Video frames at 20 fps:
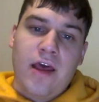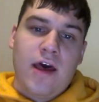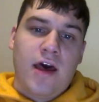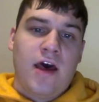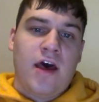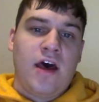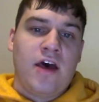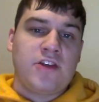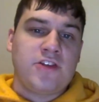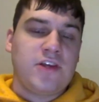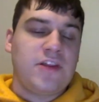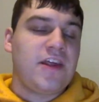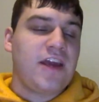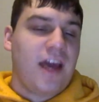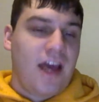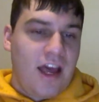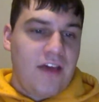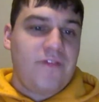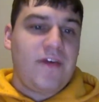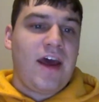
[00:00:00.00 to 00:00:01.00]
So I think
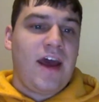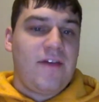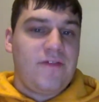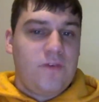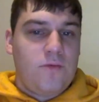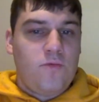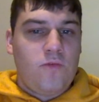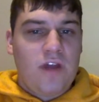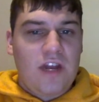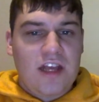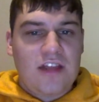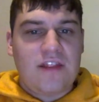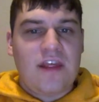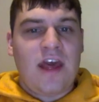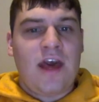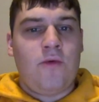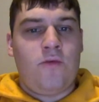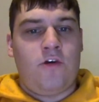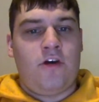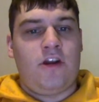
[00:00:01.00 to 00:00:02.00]
I have winning
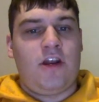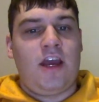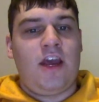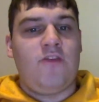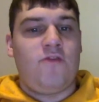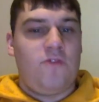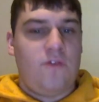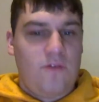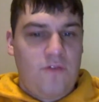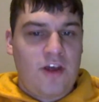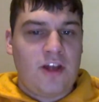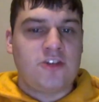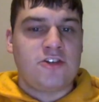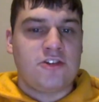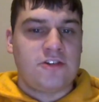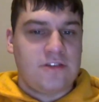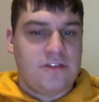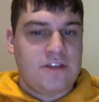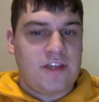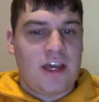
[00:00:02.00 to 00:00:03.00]
that one. I have
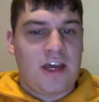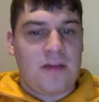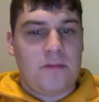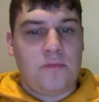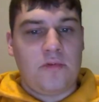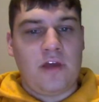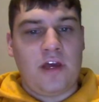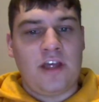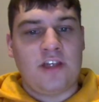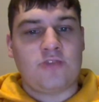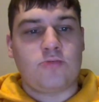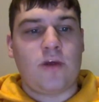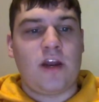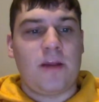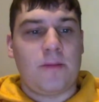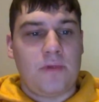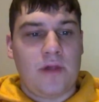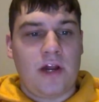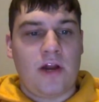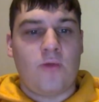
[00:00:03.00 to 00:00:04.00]
Avengers in 2nd place,
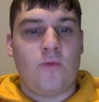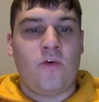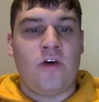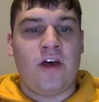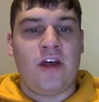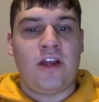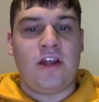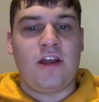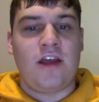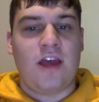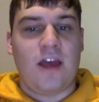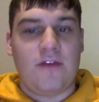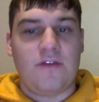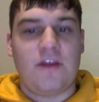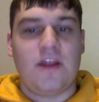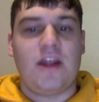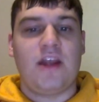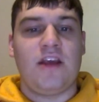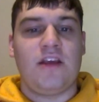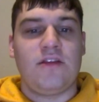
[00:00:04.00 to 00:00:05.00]
Ready Player One I have
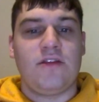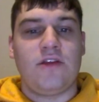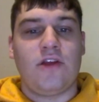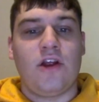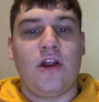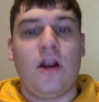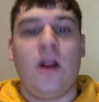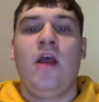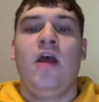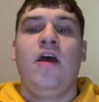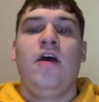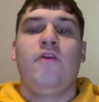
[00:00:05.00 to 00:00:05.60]
getting in there.